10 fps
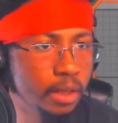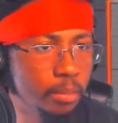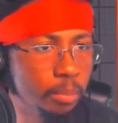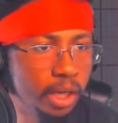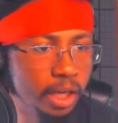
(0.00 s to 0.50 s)

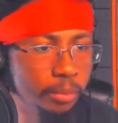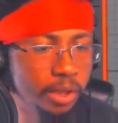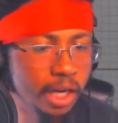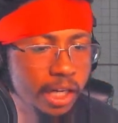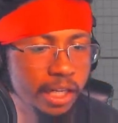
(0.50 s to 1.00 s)
but we're
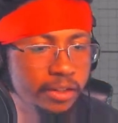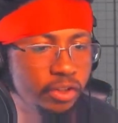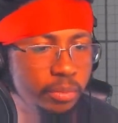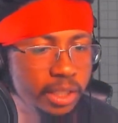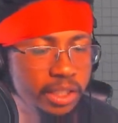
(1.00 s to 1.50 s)
not gonna get too
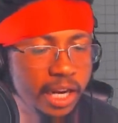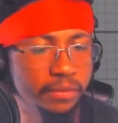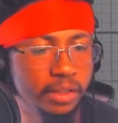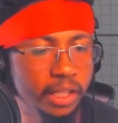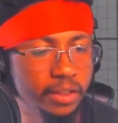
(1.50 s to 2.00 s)
much
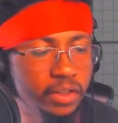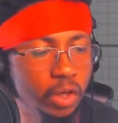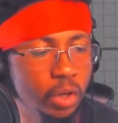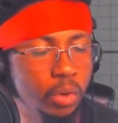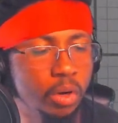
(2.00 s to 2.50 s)
after that.
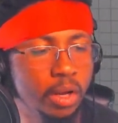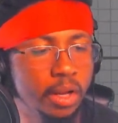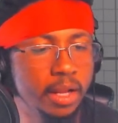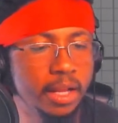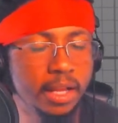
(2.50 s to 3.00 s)
So
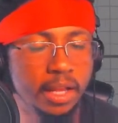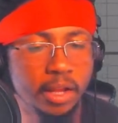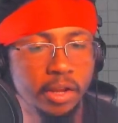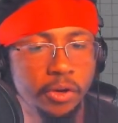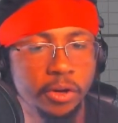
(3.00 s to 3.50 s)

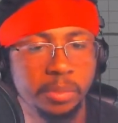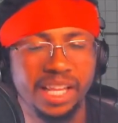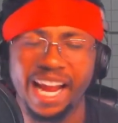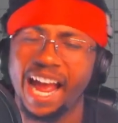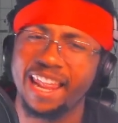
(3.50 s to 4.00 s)
you're gonna be
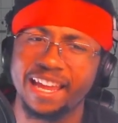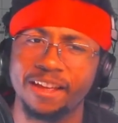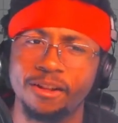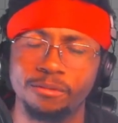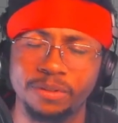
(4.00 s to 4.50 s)
like, how the
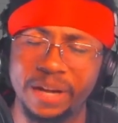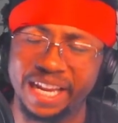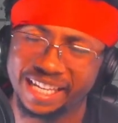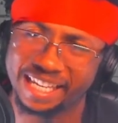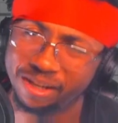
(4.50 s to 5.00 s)
hell do I
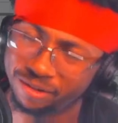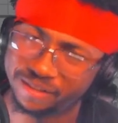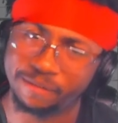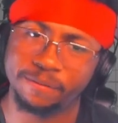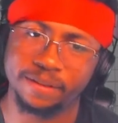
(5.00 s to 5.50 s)
kill
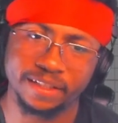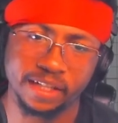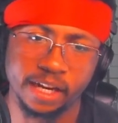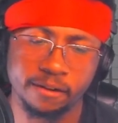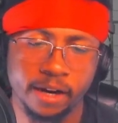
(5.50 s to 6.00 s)
stuff with this
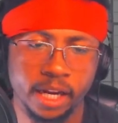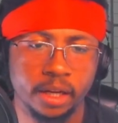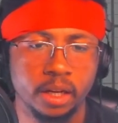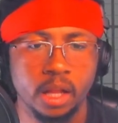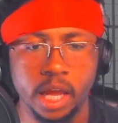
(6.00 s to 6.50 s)
guy, right?
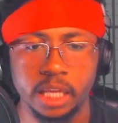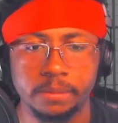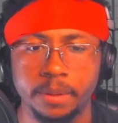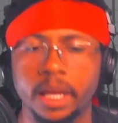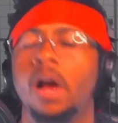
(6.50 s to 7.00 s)
And
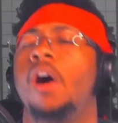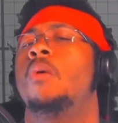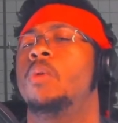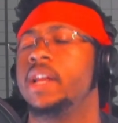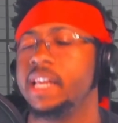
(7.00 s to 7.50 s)
you're like, oh,
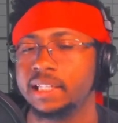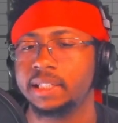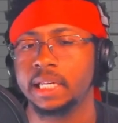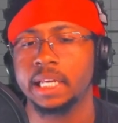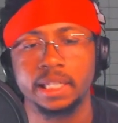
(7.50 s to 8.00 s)
well, it
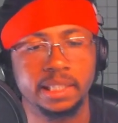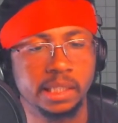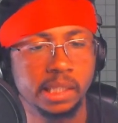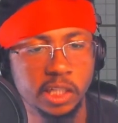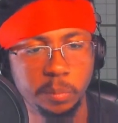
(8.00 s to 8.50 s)

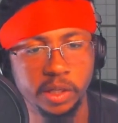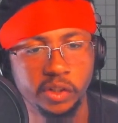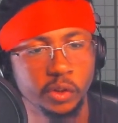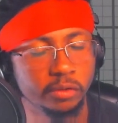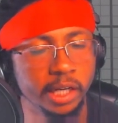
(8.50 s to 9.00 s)
exists in his
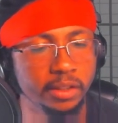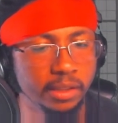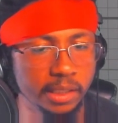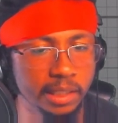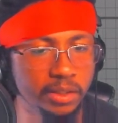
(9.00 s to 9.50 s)
specials, right? So
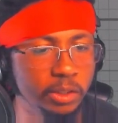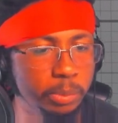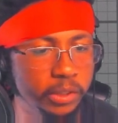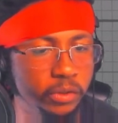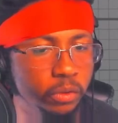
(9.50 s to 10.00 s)
let's get into his
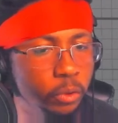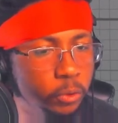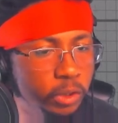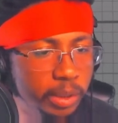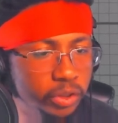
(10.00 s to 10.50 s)
special. So neutral
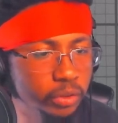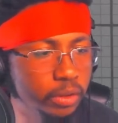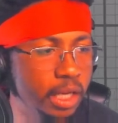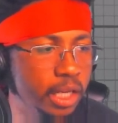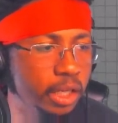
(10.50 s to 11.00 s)
special,
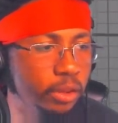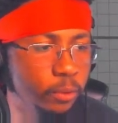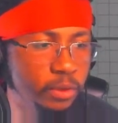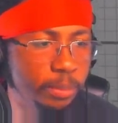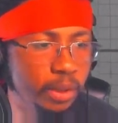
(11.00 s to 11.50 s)
he throws
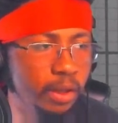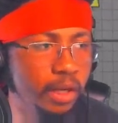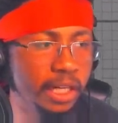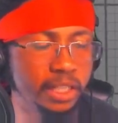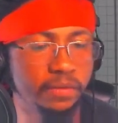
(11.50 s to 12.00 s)
the ball,
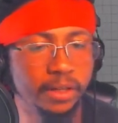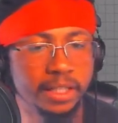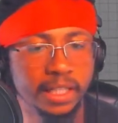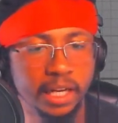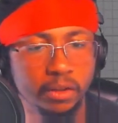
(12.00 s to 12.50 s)
and he has
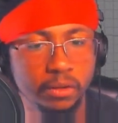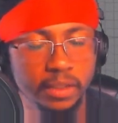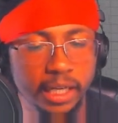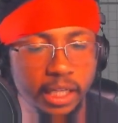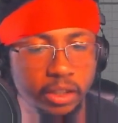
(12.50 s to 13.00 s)
various angles
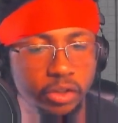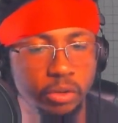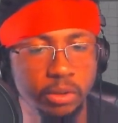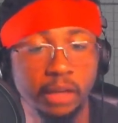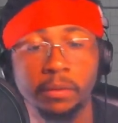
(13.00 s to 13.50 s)
that he can
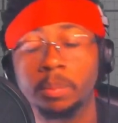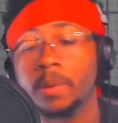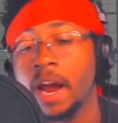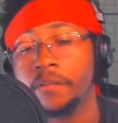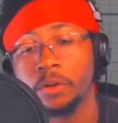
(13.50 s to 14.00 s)
use.
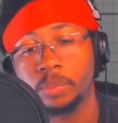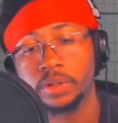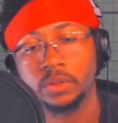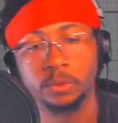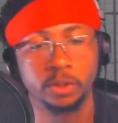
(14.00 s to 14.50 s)
After you
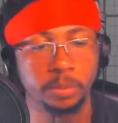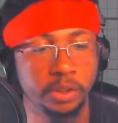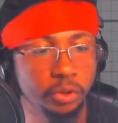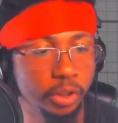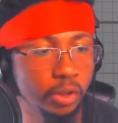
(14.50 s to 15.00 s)
press neutral
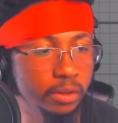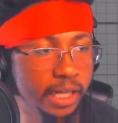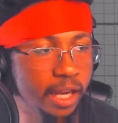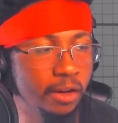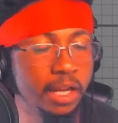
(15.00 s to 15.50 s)
special, you can hold
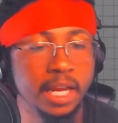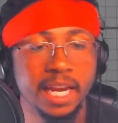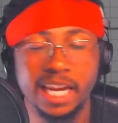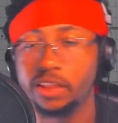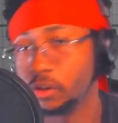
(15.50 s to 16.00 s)
down,
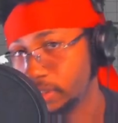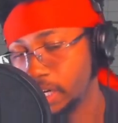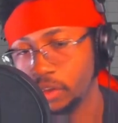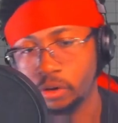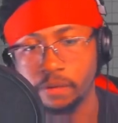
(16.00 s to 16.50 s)
and he throws it at
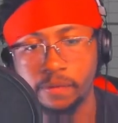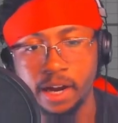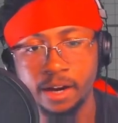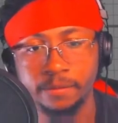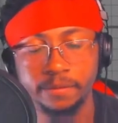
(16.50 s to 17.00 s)
a
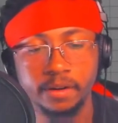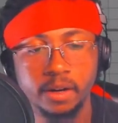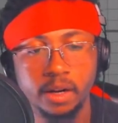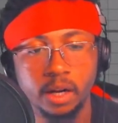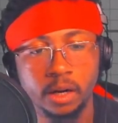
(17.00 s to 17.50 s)

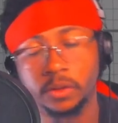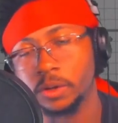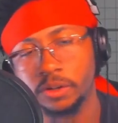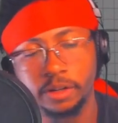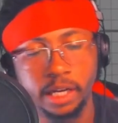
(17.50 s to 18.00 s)

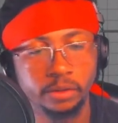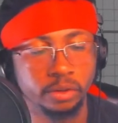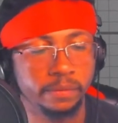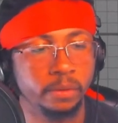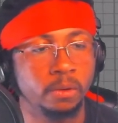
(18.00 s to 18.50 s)
30-degree angle to
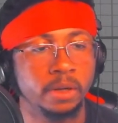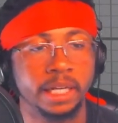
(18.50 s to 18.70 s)
the floor, and it